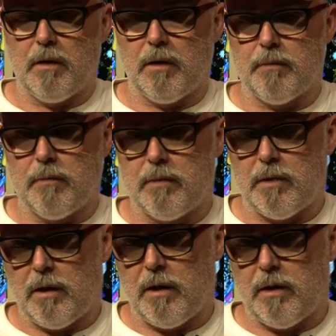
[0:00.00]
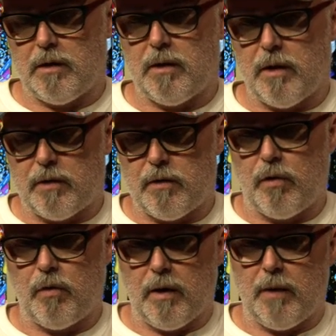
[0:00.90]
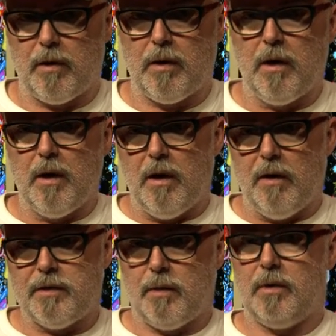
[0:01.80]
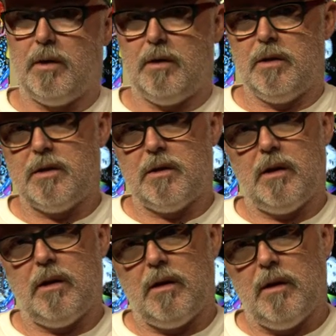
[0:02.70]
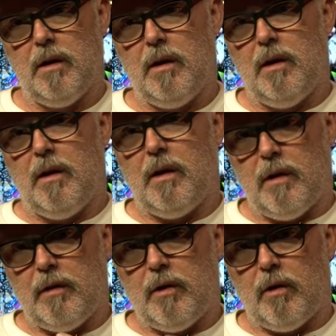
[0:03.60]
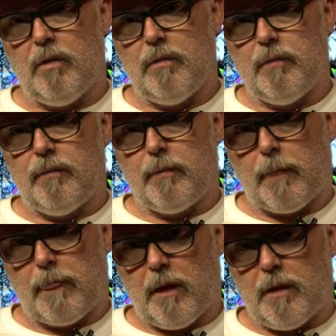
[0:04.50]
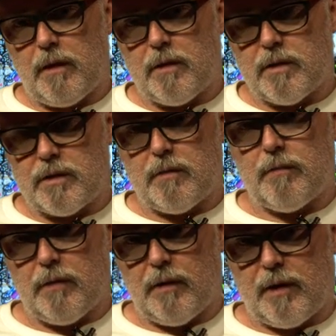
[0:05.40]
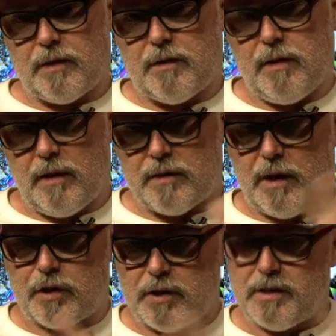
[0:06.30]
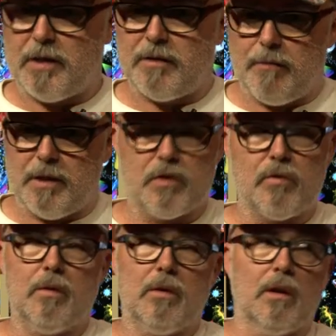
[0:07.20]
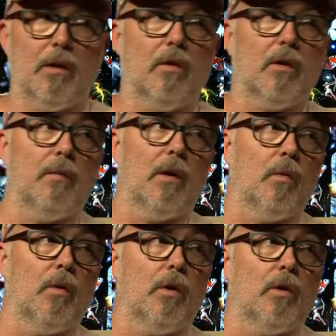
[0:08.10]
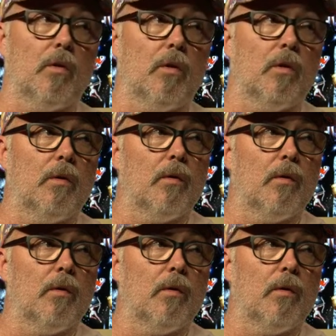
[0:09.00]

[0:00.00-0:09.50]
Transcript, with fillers: uh, anything to that degree, but if someone can just get, you know, just like yeah, touch a sense of mystery when they look at my work, or